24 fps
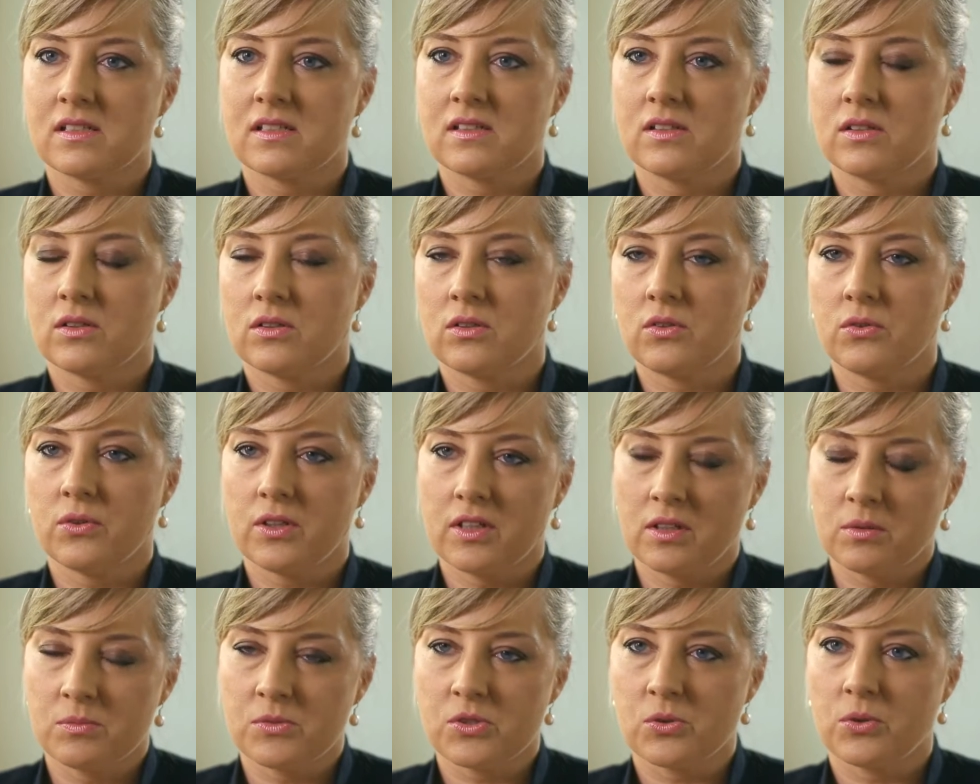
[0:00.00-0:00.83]
The
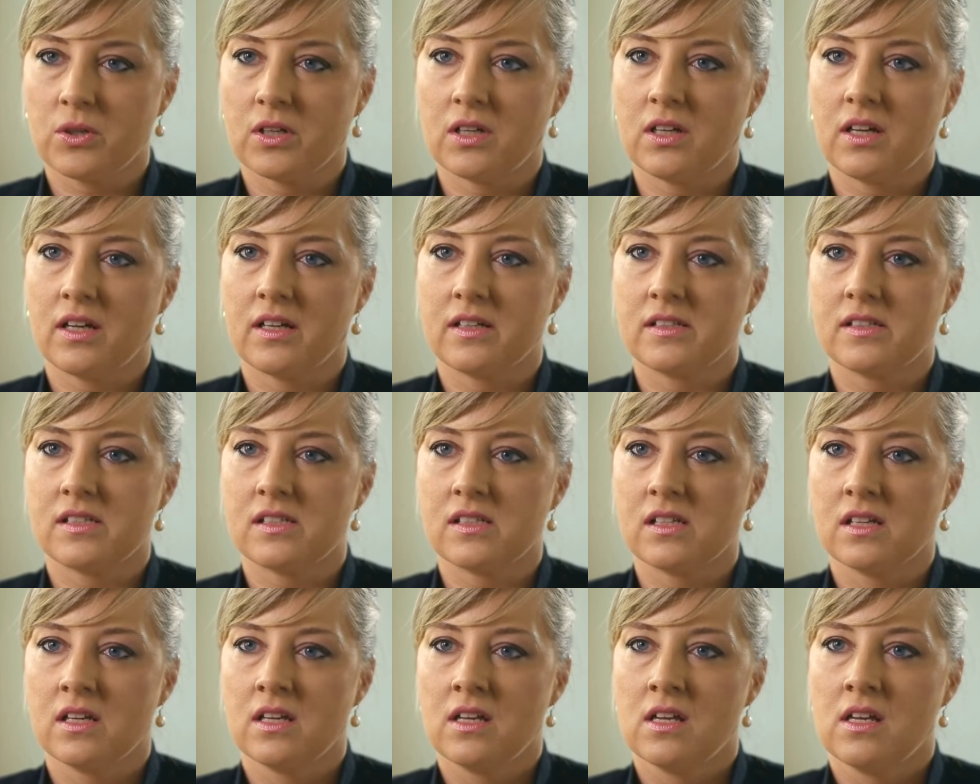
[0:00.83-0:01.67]
curriculum's organized
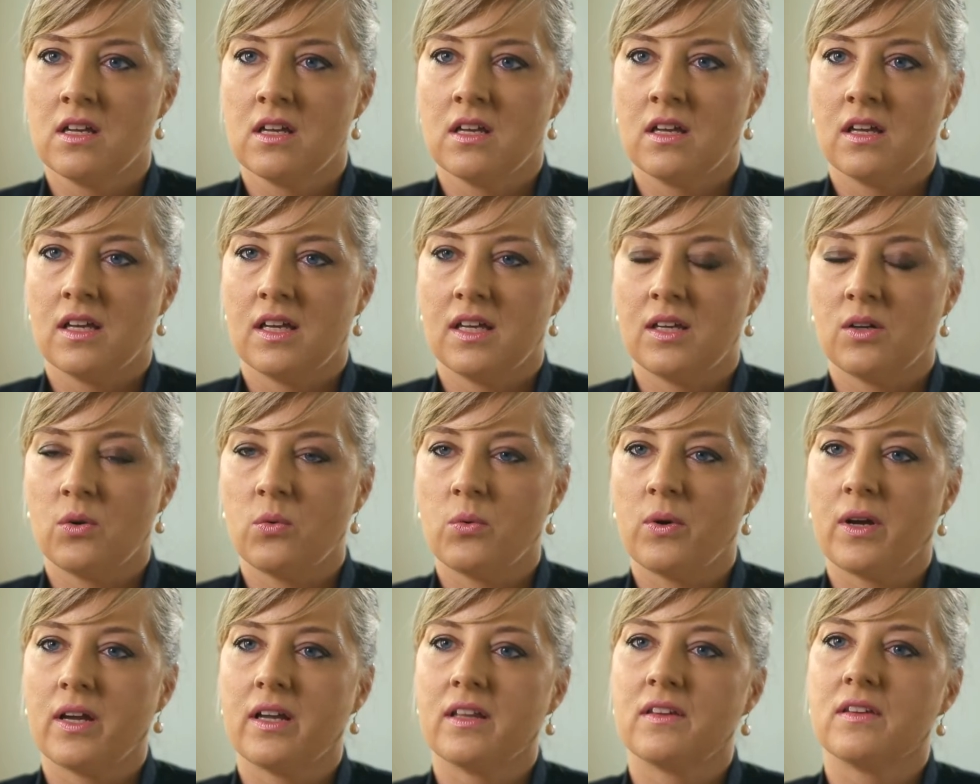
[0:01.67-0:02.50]
in a
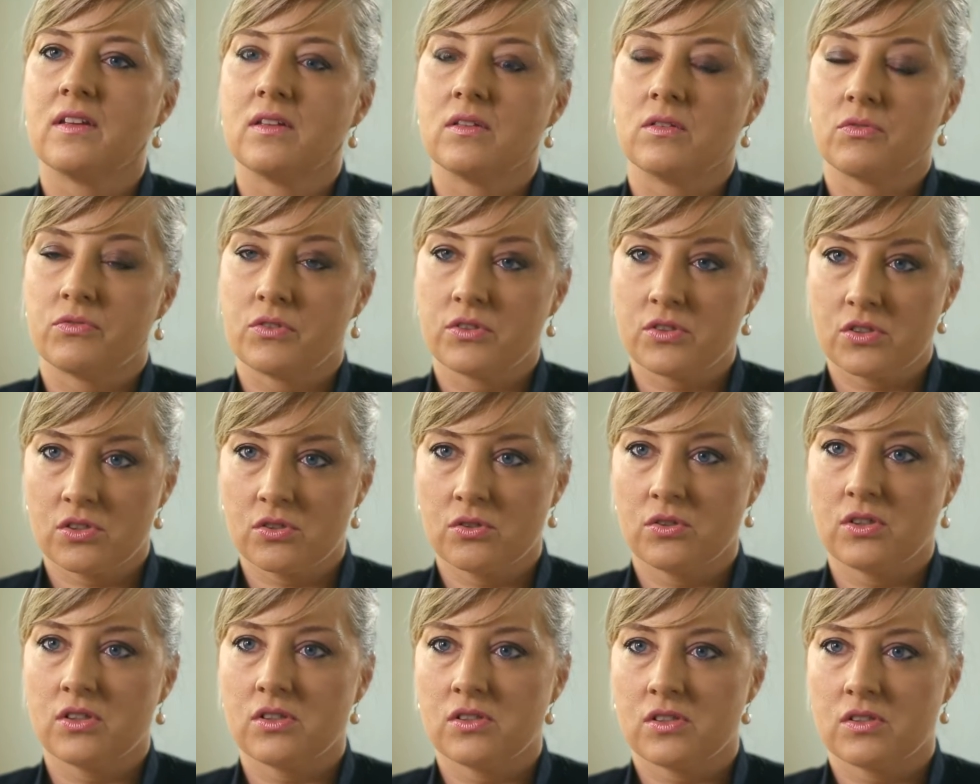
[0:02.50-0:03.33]
way that the first 2
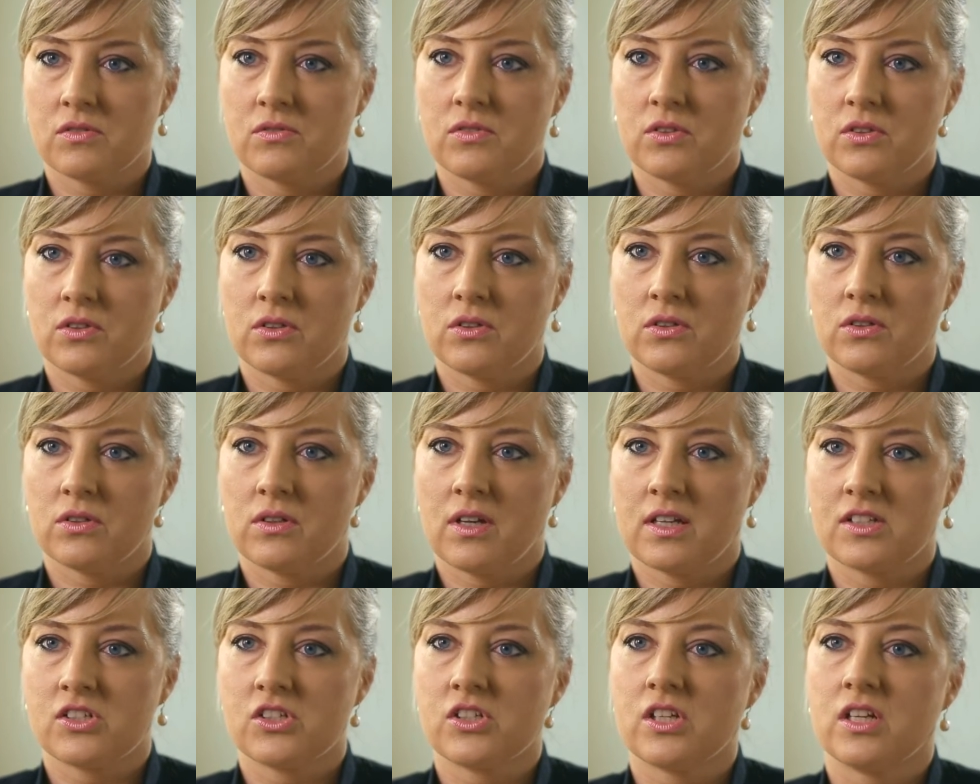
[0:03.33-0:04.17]
years of your
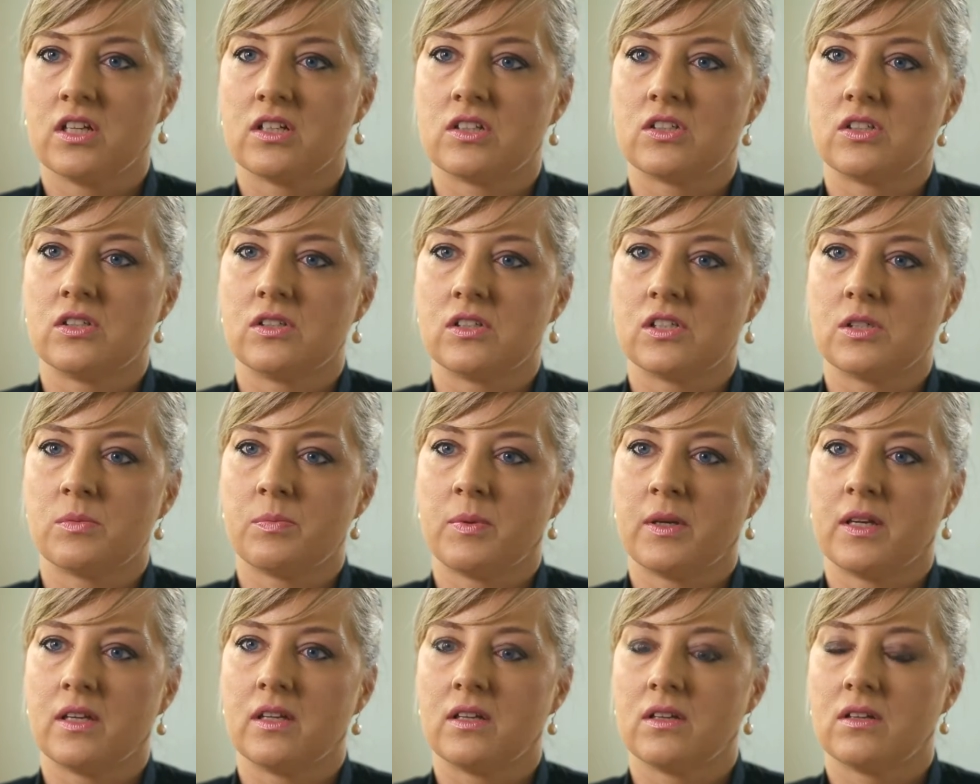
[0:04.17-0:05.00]
education is
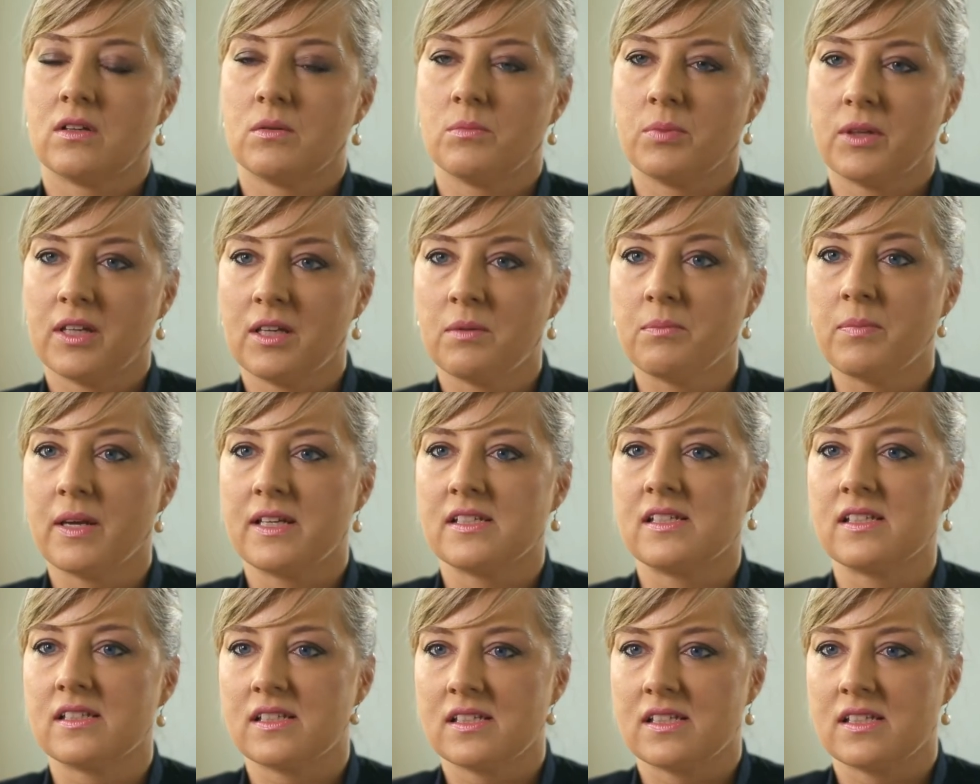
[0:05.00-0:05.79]
spent completing basic